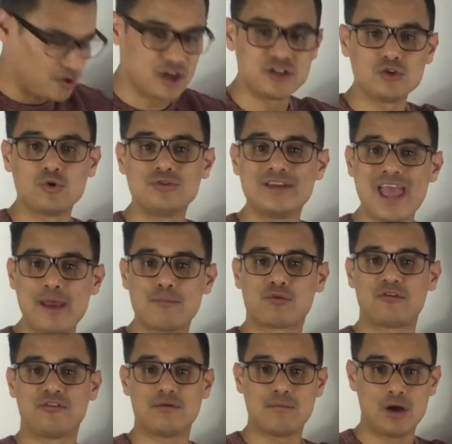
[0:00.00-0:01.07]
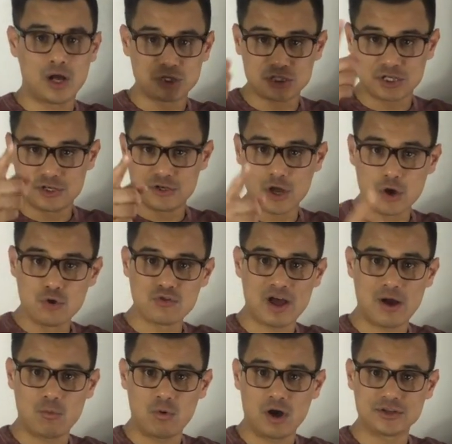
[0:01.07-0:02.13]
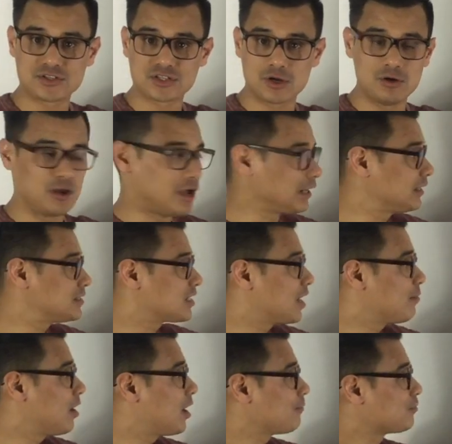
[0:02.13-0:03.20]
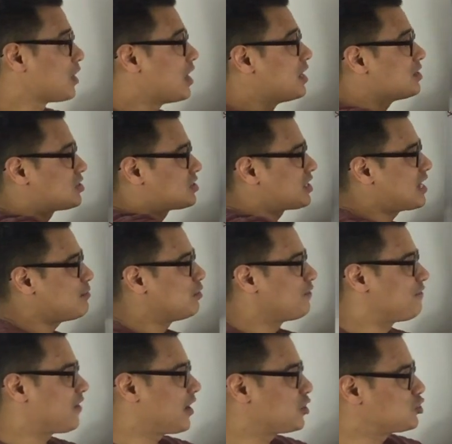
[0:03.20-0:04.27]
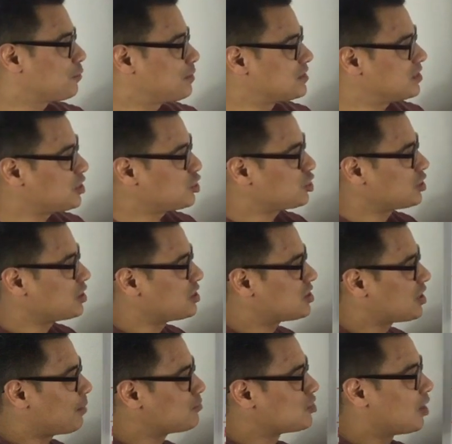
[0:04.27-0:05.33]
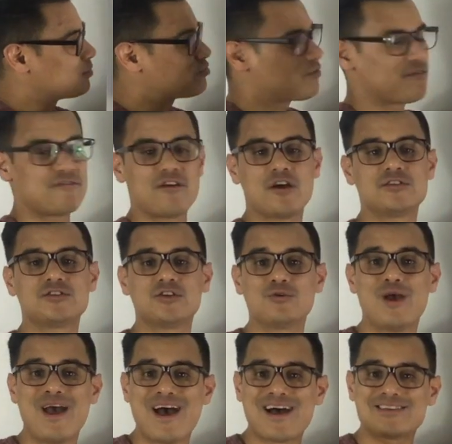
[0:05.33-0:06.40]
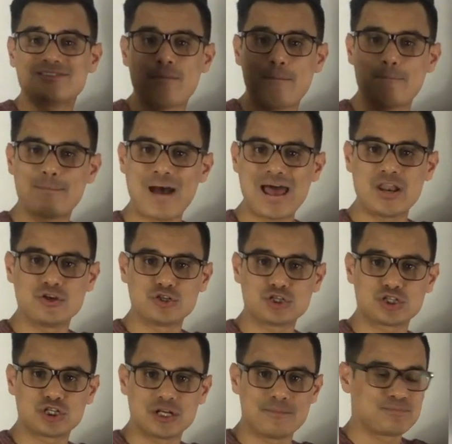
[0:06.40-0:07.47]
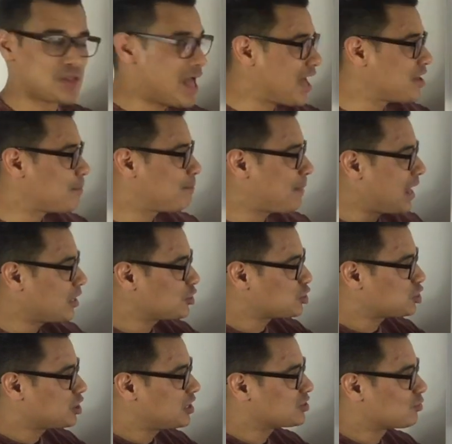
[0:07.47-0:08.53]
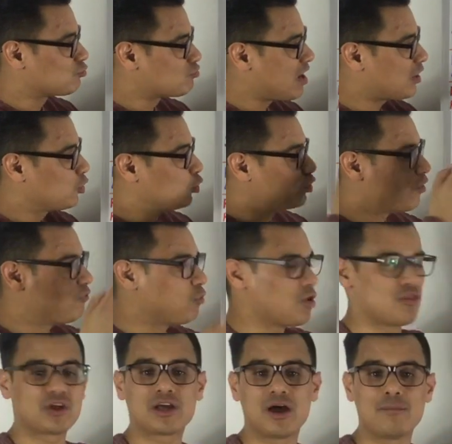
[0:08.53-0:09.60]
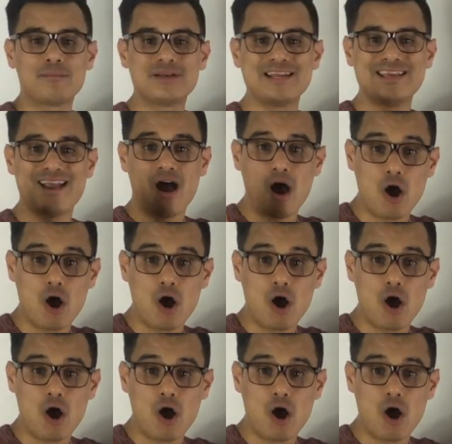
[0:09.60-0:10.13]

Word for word: find your net profit margin. Know that one, so likely to come up. Statement of financial position is sometimes referred to as the balance sheet. And the balance sheet is a record of what the company